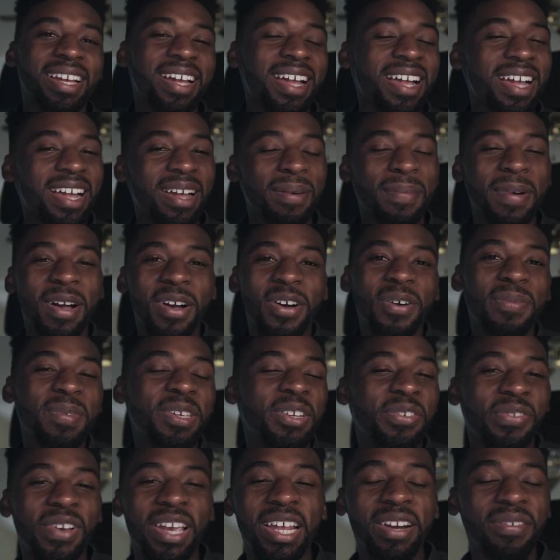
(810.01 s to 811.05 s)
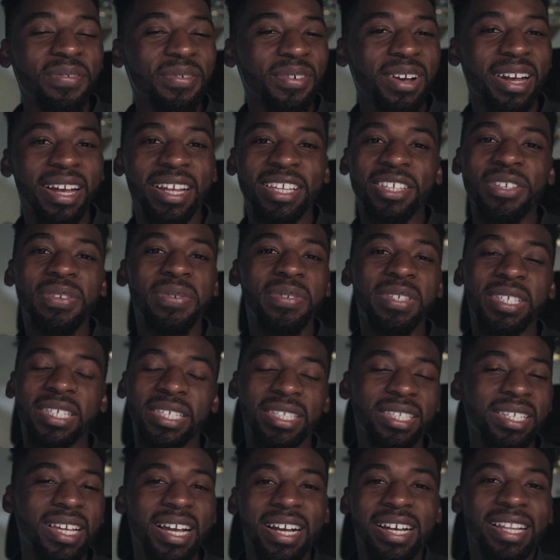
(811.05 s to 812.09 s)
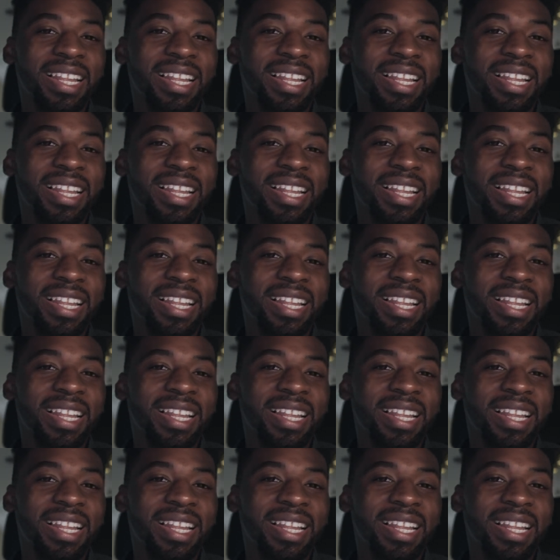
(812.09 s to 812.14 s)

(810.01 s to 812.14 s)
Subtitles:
my homie Creative Ryan, uses a